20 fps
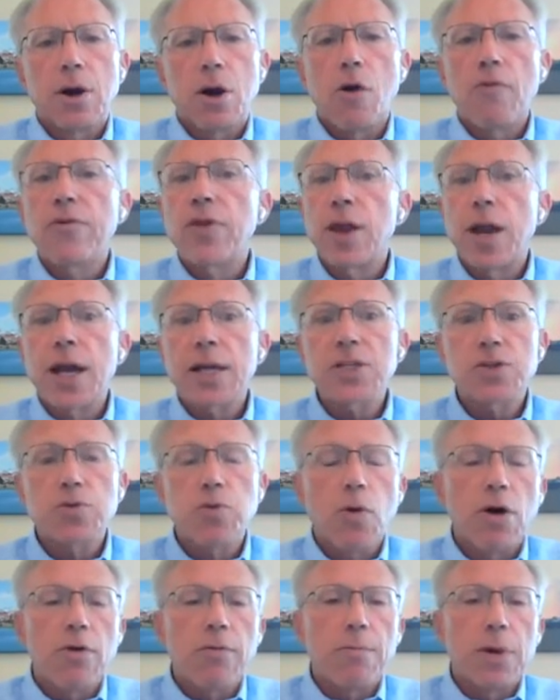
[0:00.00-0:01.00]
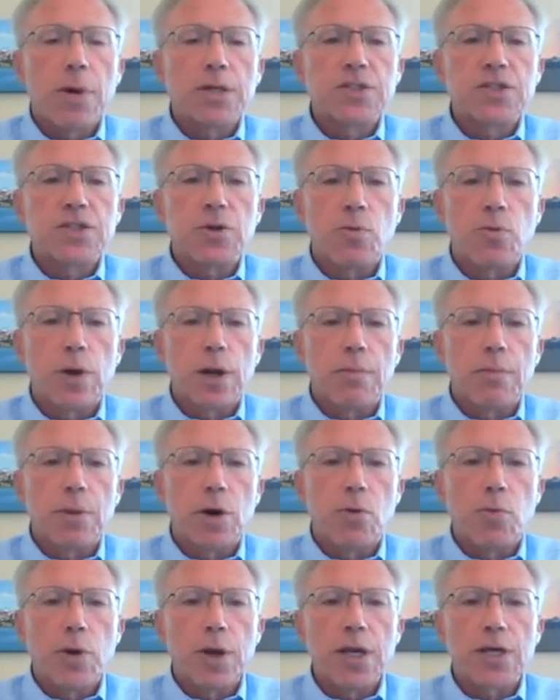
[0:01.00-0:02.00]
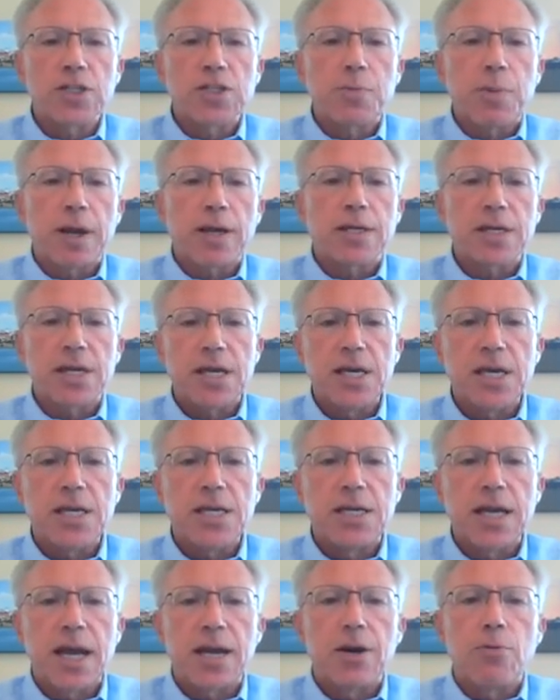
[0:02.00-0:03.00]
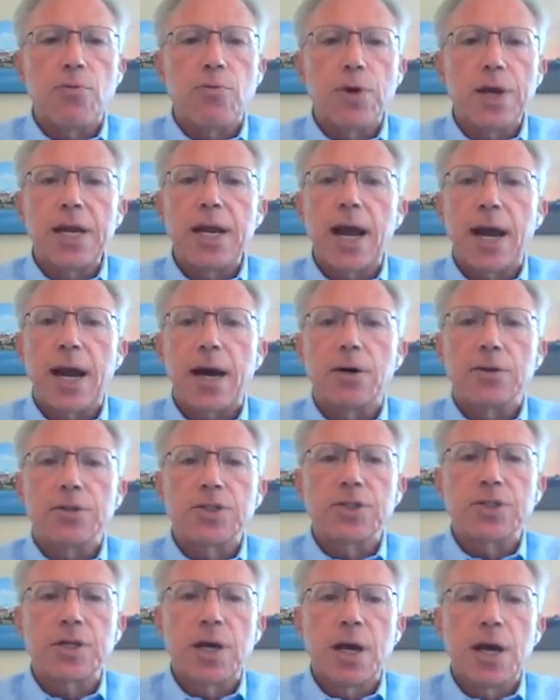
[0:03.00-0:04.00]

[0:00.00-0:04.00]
Over the next 12 months at Windmill, we expect key data readouts